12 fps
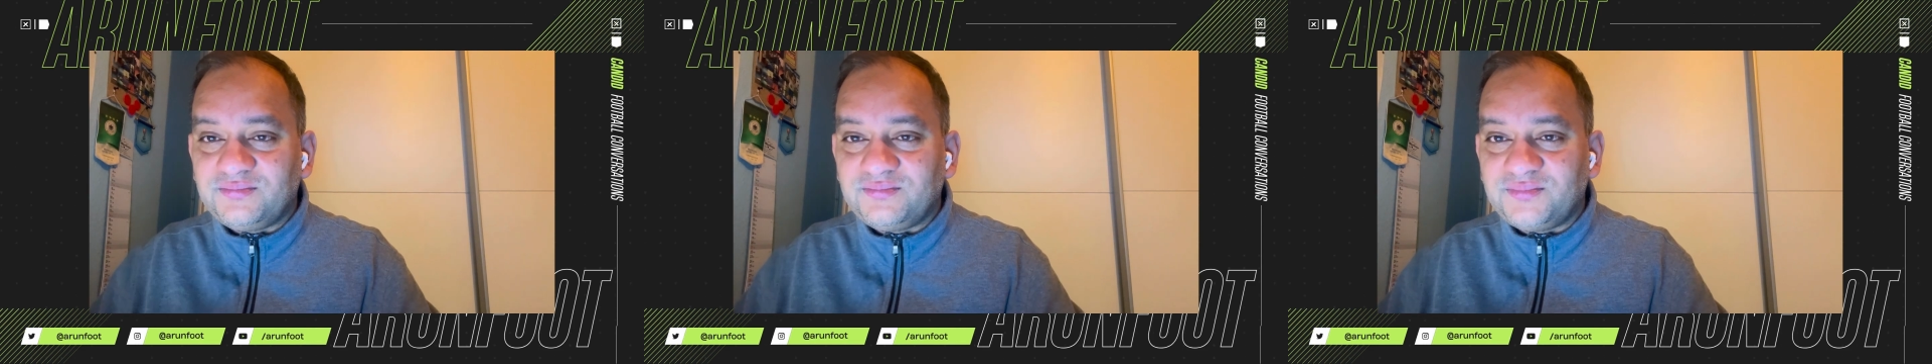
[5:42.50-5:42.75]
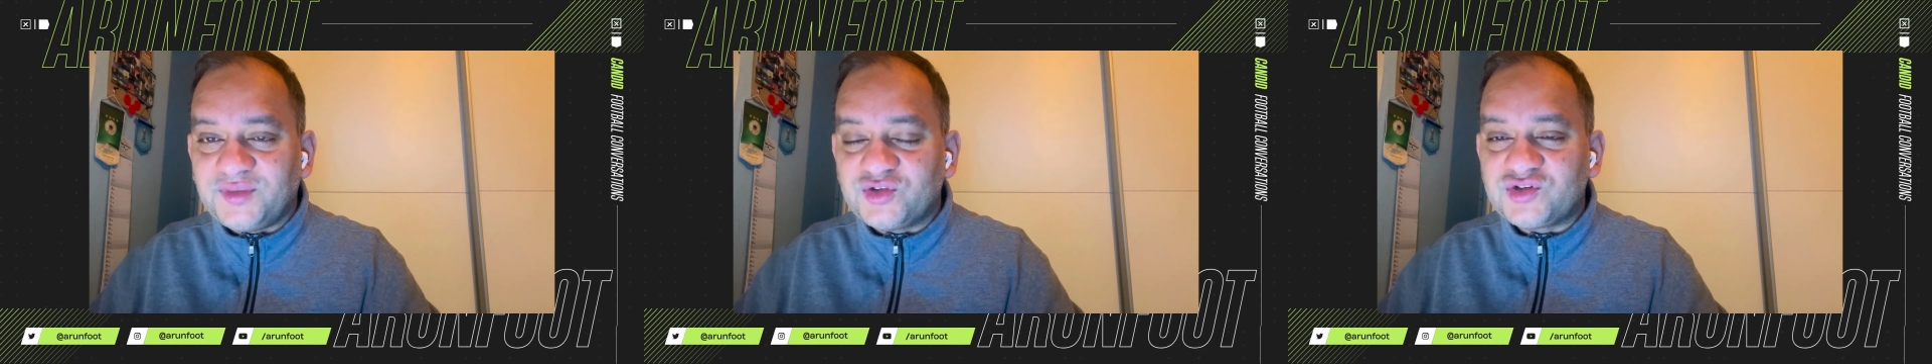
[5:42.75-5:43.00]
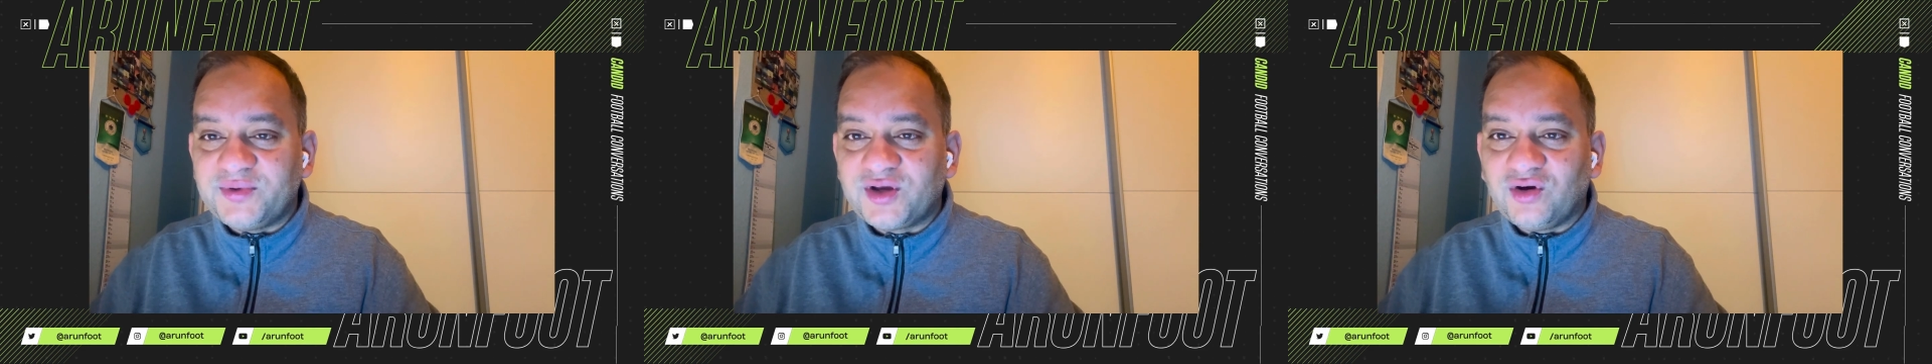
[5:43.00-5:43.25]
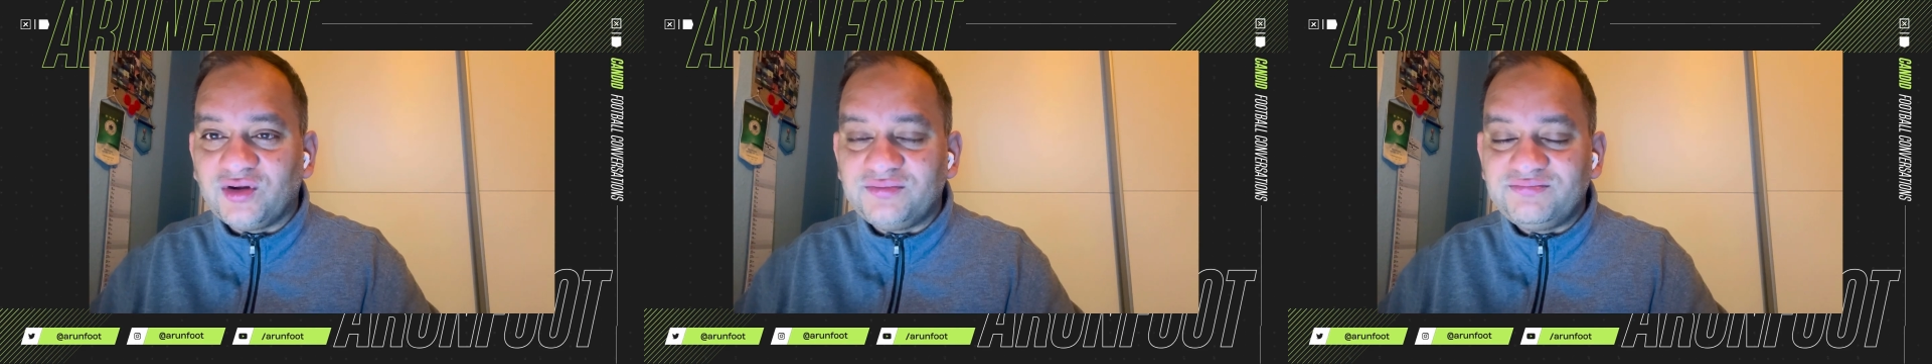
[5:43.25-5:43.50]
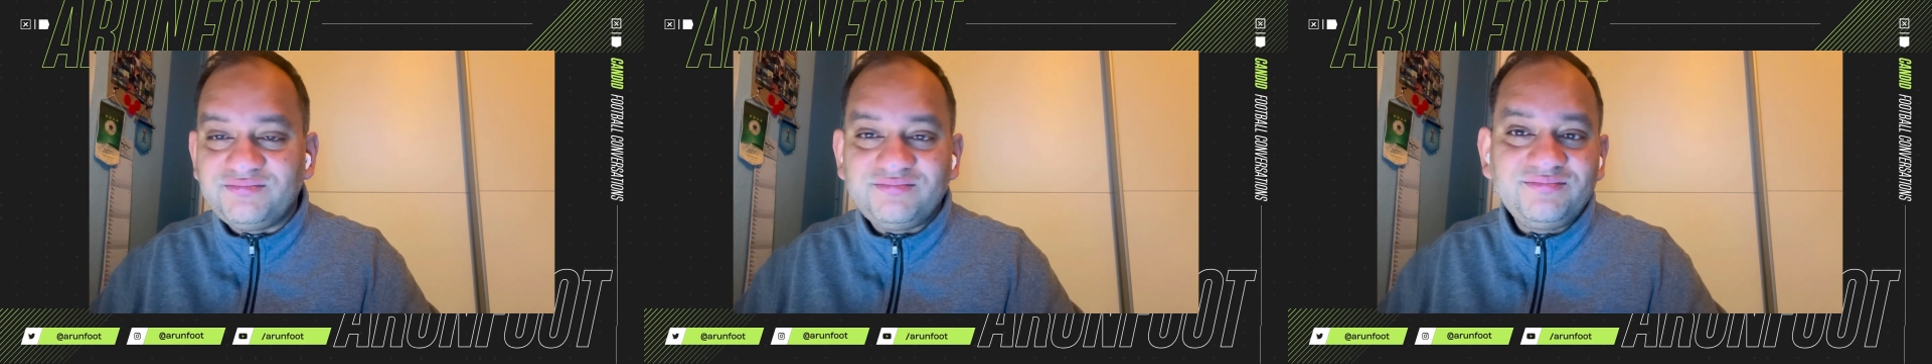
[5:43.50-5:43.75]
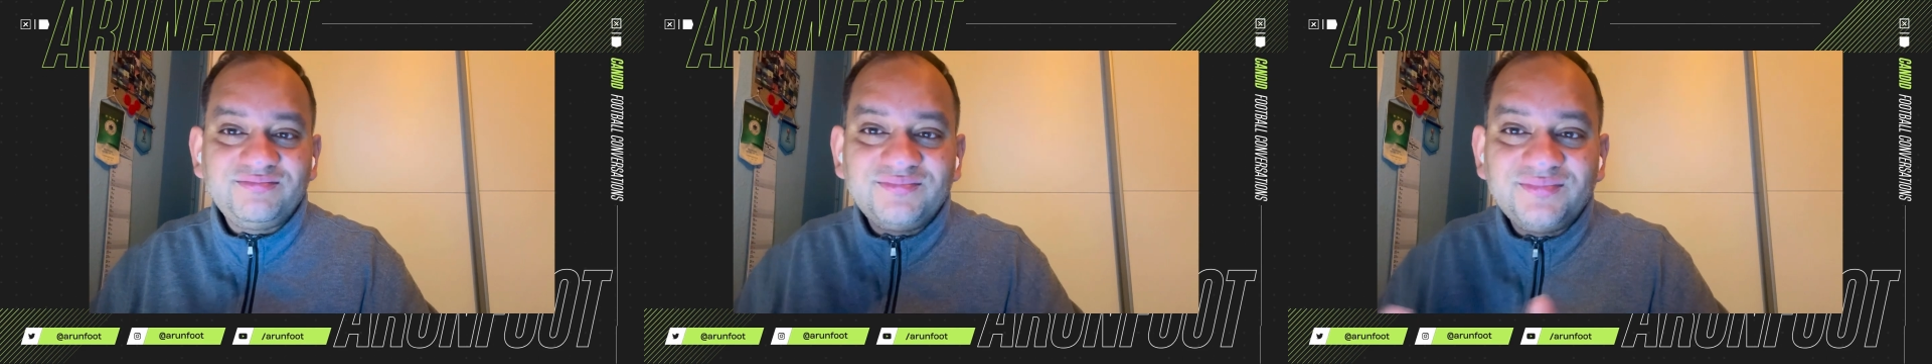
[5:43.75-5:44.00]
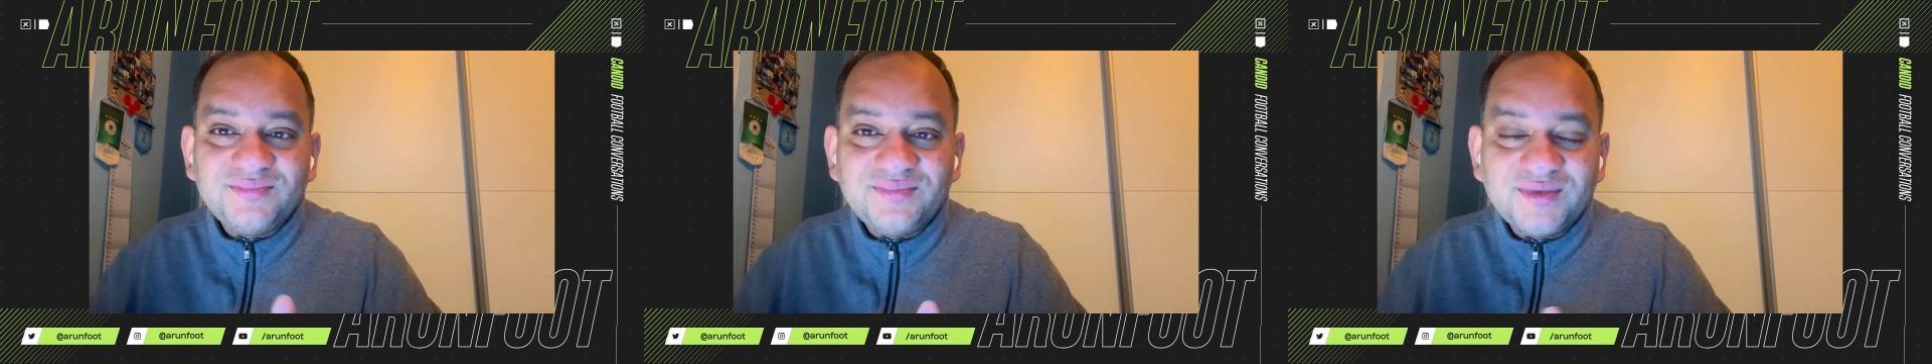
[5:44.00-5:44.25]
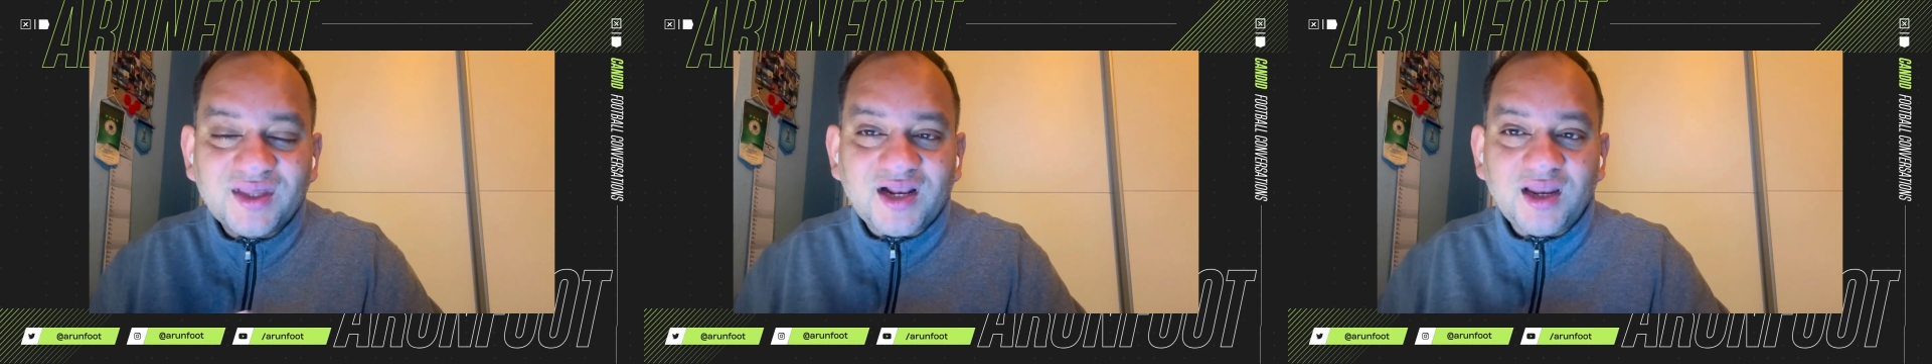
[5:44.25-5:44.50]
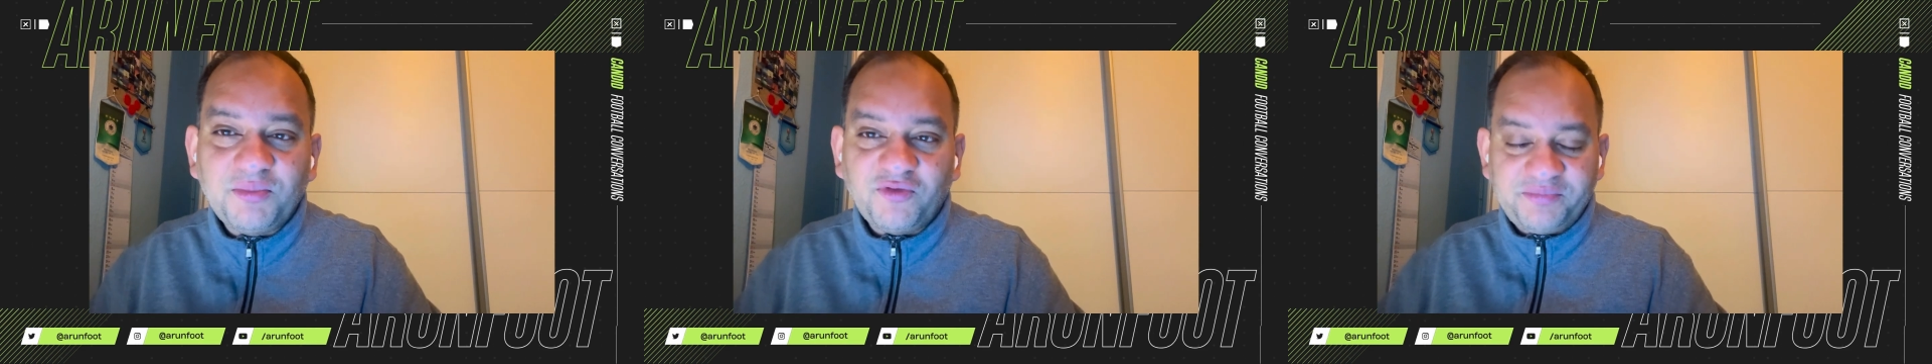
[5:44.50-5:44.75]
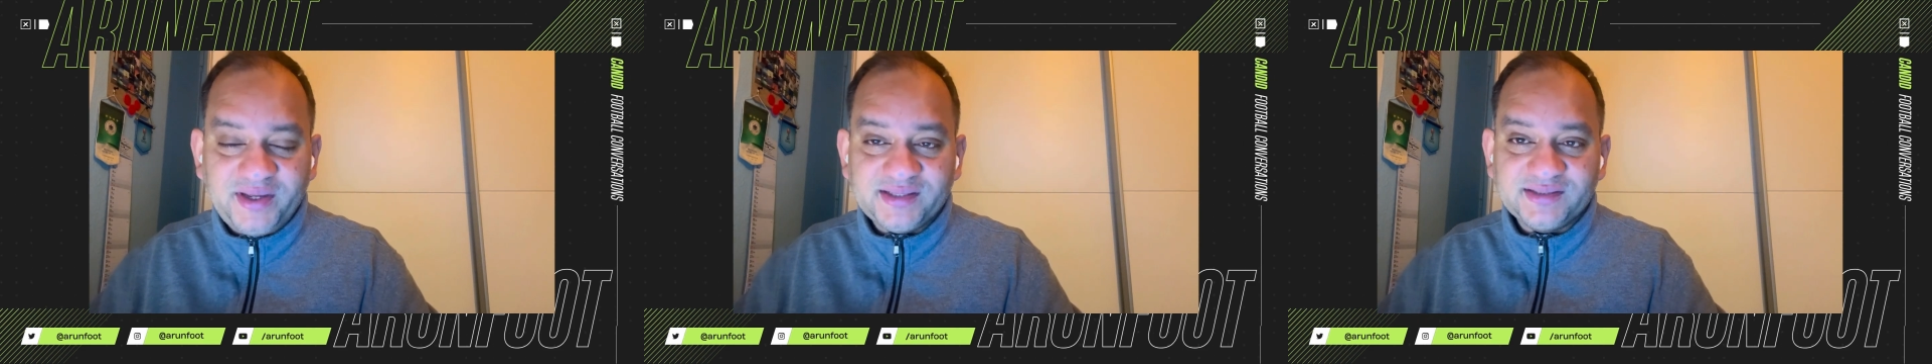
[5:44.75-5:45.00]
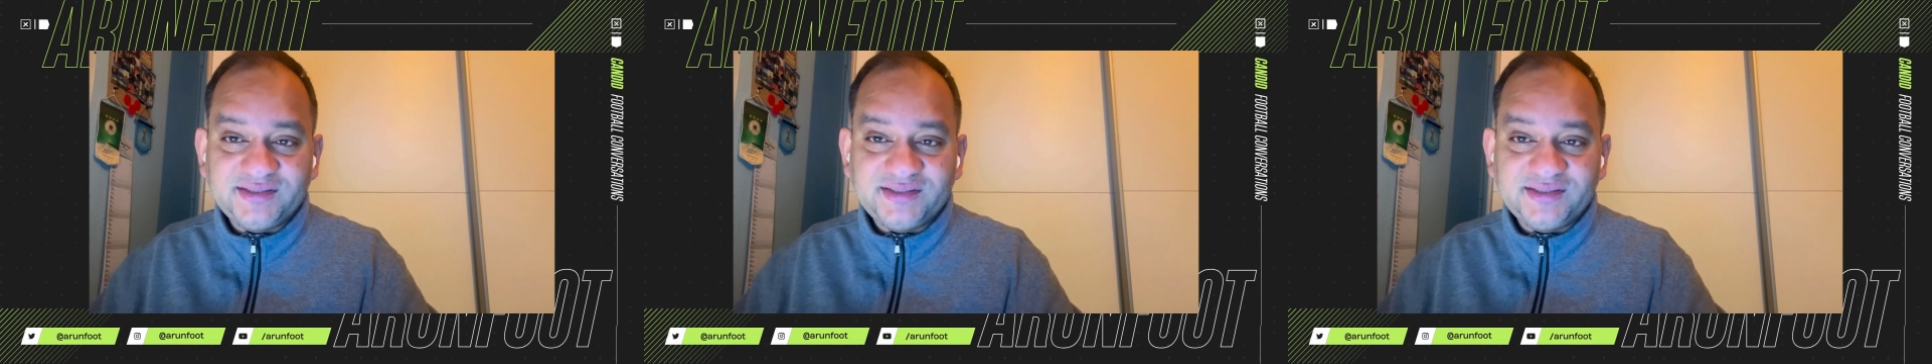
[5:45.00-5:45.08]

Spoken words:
They used to be called the club of pills.